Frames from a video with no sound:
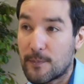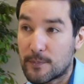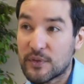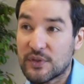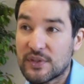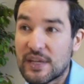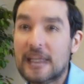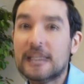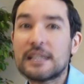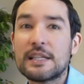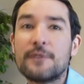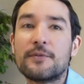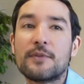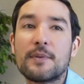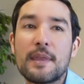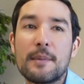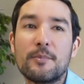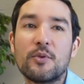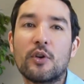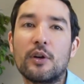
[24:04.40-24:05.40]
precisely
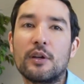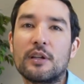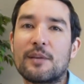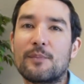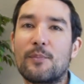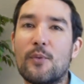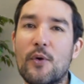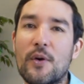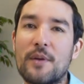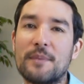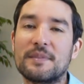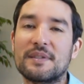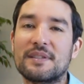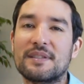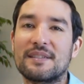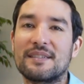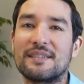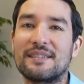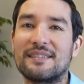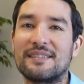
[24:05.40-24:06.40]
from the bucolic
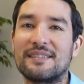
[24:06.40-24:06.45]
poems.